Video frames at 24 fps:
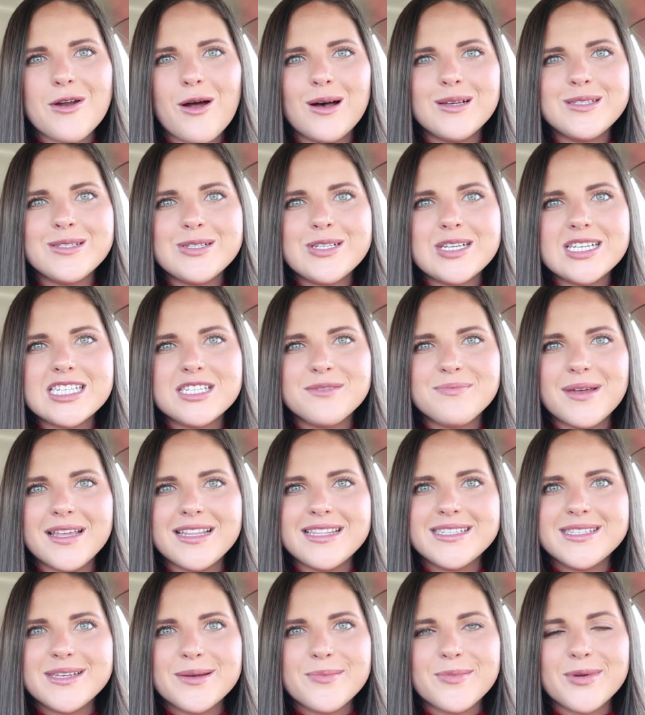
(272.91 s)
and also just
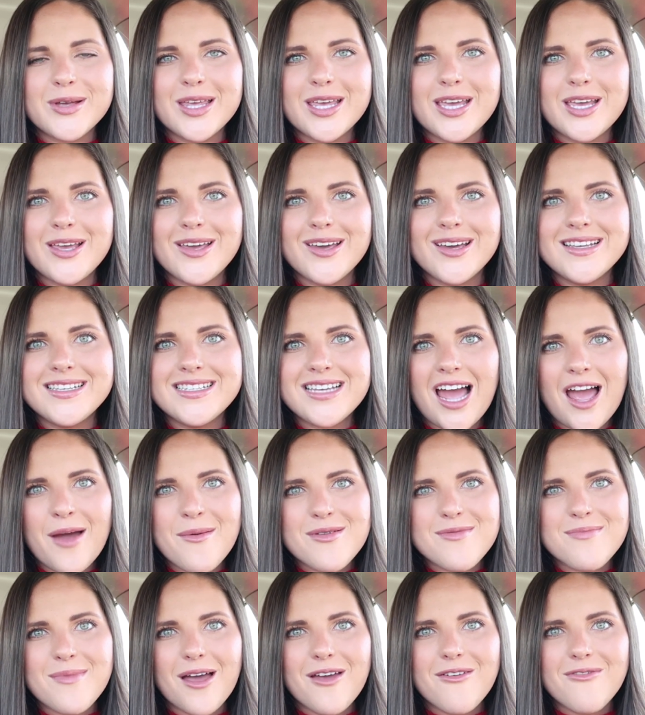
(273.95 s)
spend some really good
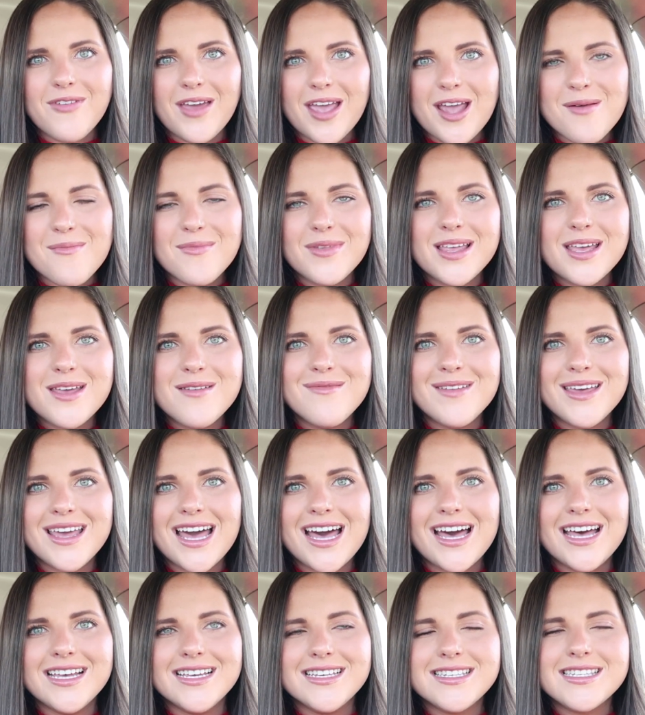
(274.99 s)
time with my family,
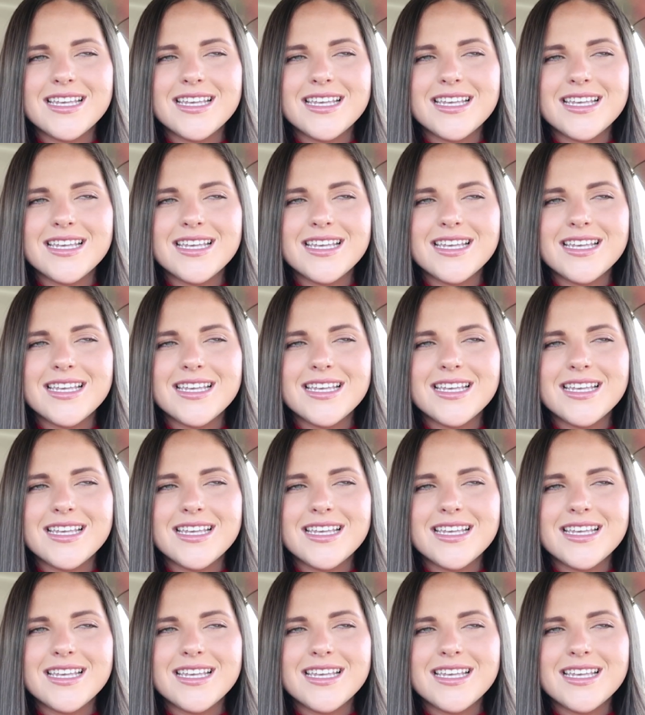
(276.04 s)
because